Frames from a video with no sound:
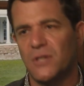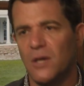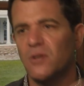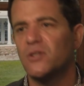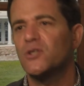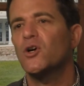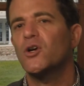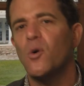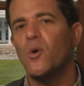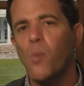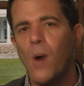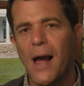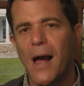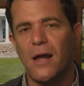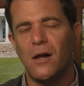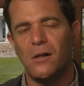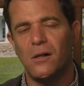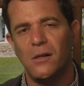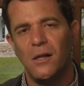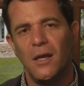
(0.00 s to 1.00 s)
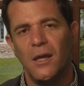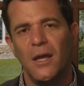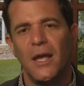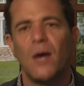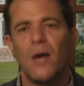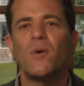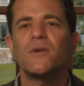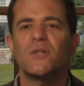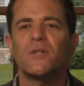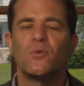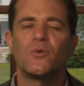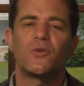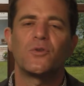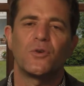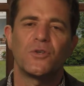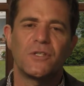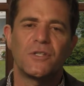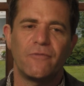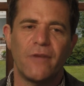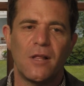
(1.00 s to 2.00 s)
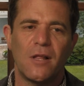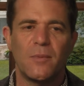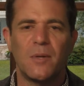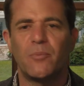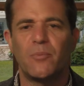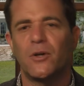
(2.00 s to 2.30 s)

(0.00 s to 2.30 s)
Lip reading: It took a while. There was development,